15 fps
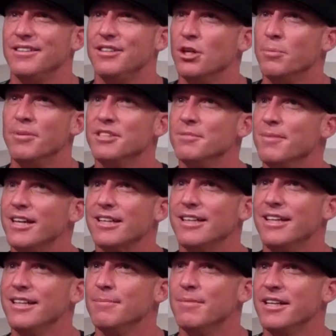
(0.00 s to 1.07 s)
nobody's making
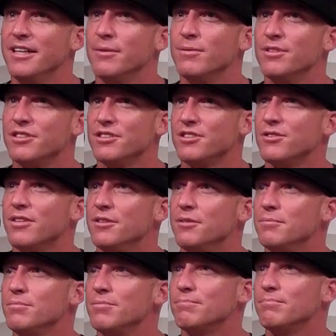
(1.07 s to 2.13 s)
any money. We're just trying to
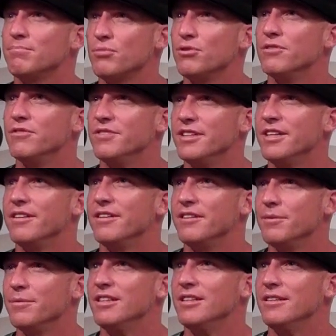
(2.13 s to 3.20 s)
improve the area
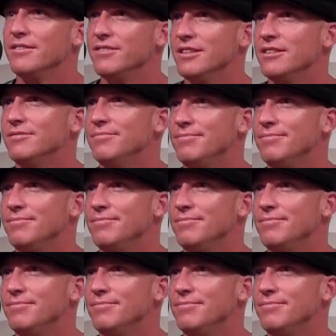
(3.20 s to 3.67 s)
that we live in.